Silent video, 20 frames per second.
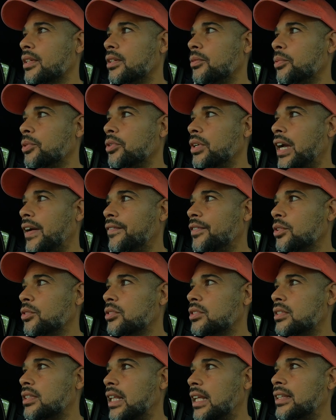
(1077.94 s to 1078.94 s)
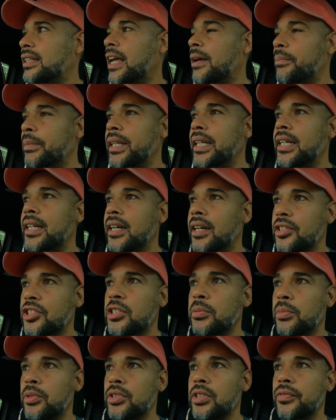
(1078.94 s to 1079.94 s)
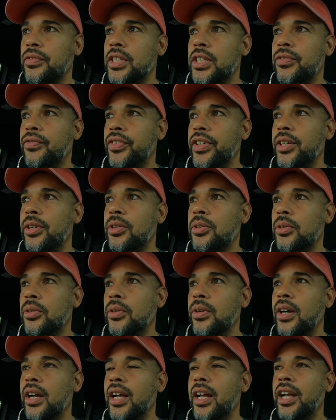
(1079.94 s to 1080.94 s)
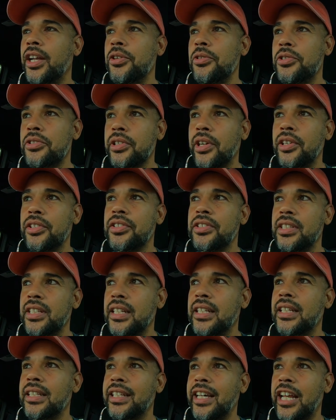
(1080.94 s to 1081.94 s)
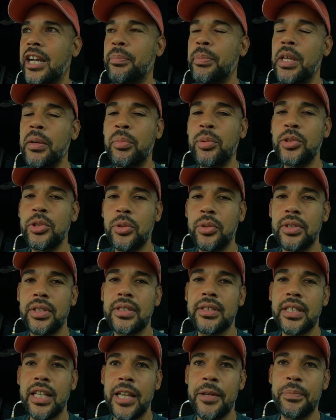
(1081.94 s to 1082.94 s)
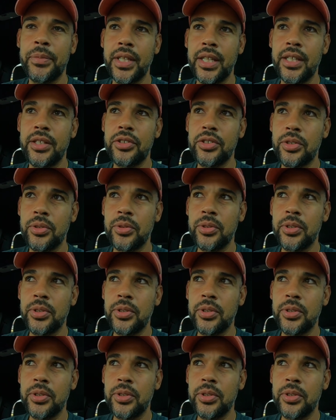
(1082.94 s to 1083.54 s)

when you have those that, that many customers of this vehicle, you start seeing a lot of people doing the same things to